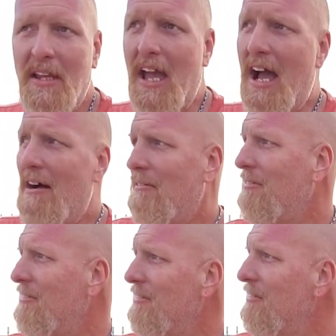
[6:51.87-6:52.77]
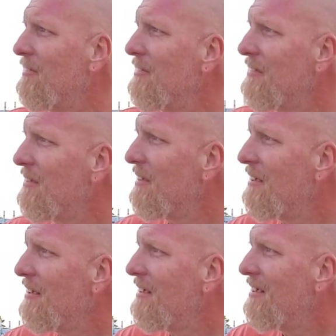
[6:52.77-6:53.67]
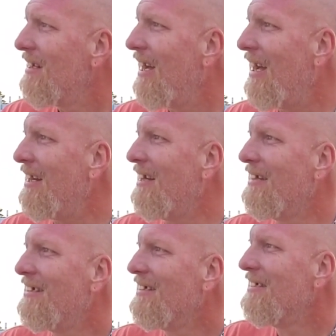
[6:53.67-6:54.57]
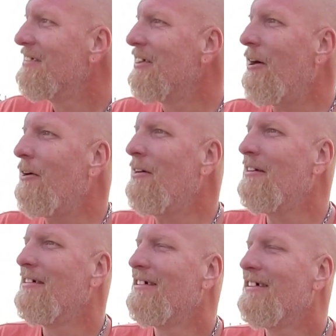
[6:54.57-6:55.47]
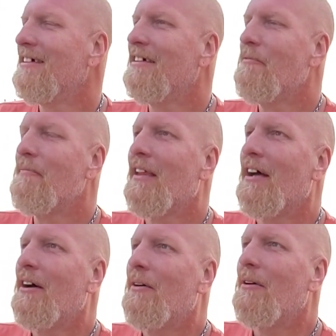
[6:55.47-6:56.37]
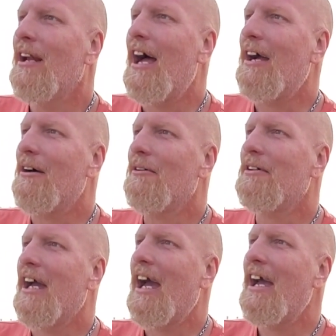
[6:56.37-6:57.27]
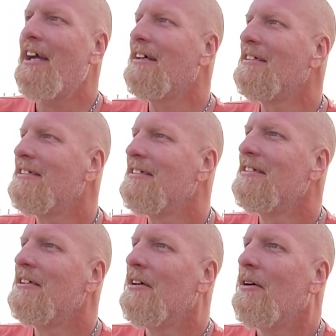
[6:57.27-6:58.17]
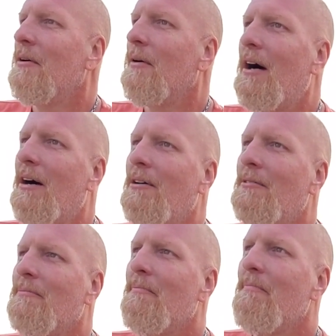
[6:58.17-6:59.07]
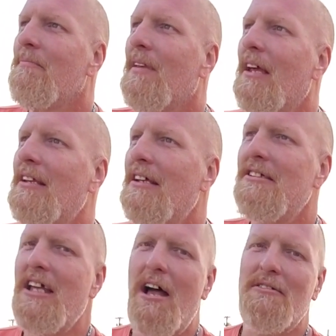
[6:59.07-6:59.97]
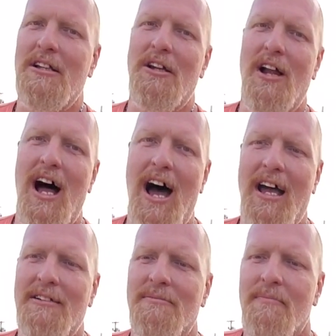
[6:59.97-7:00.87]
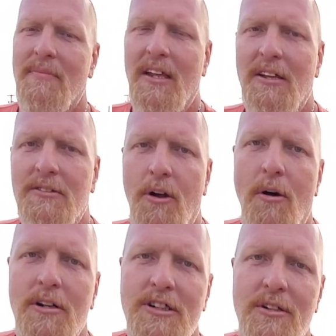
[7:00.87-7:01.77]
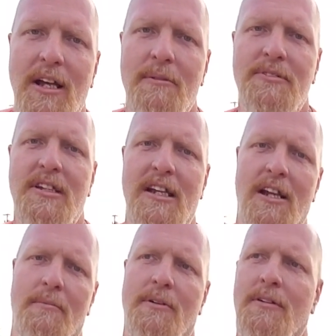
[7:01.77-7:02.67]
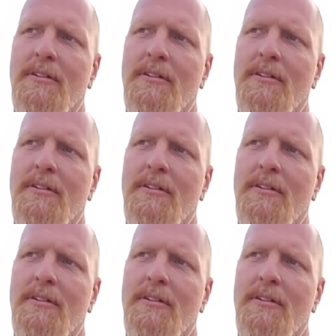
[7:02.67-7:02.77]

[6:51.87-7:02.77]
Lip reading: Yeah. And so we're like, okay, well, this sounds a little odd. Throw us your MC number